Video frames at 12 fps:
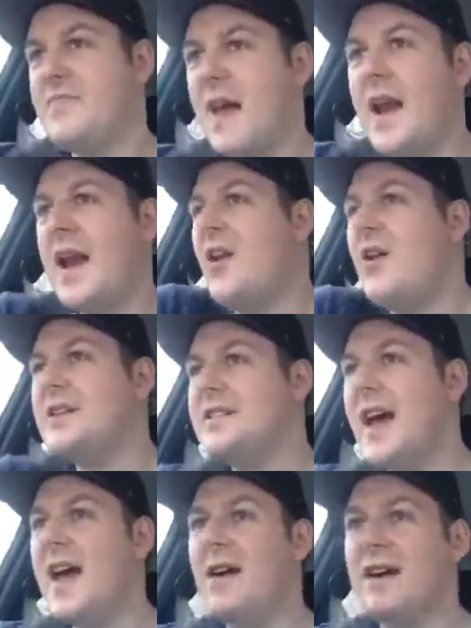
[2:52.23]
And I know it's
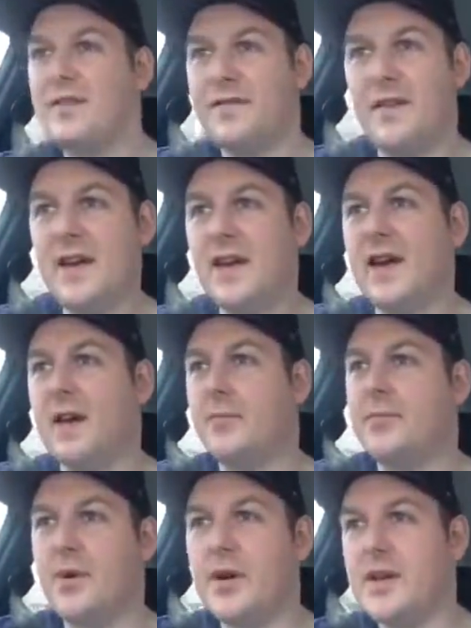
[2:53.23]
there, I can feel
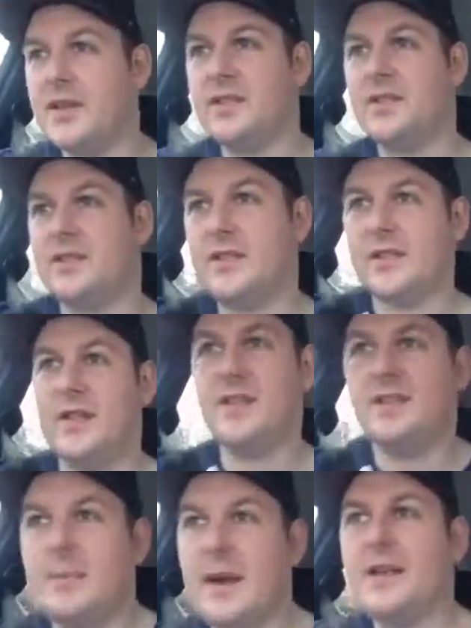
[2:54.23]
it, but it's
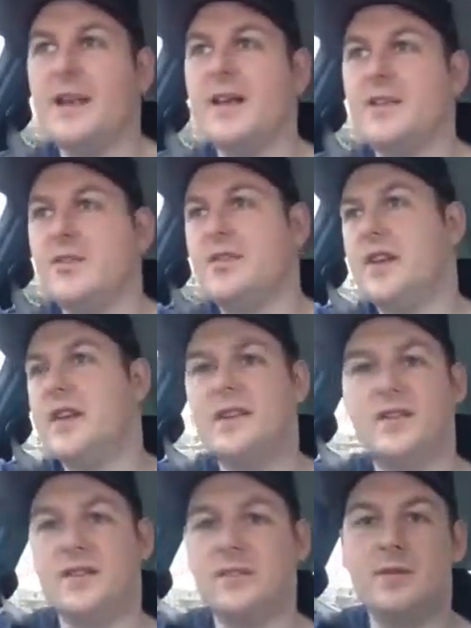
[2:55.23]
the mental attitude saying
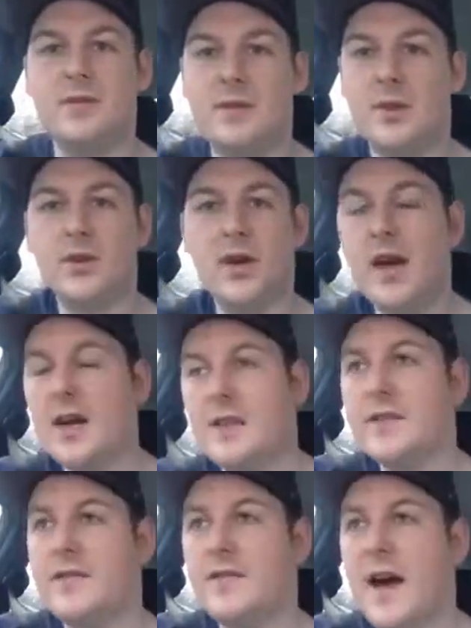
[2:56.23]
this is okay,
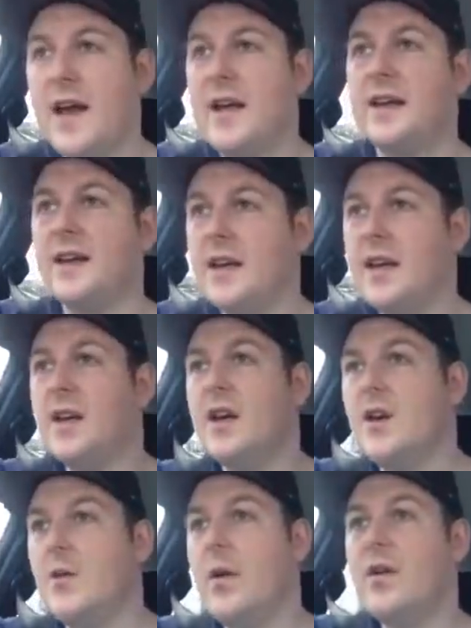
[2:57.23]
this is fine.
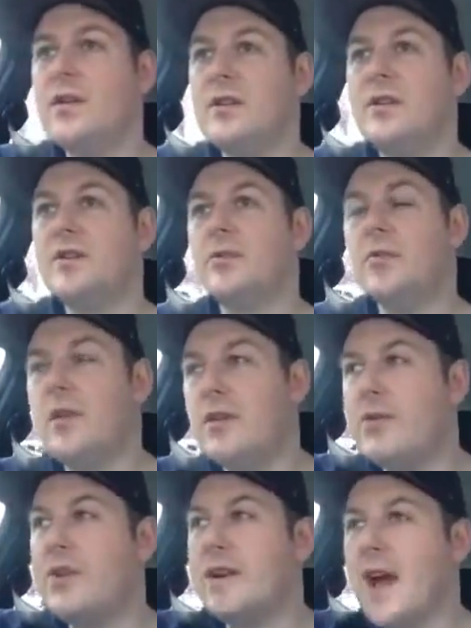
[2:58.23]
Whereas when
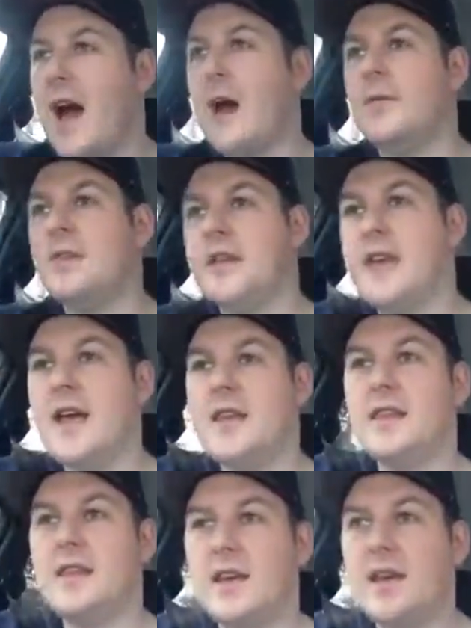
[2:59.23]
you're undercarb, you get
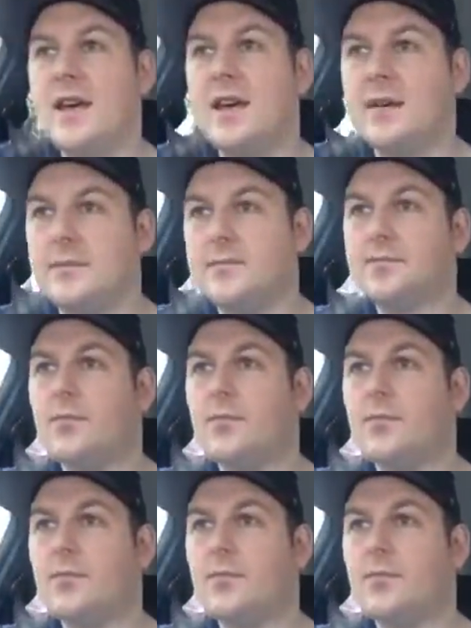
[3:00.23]
the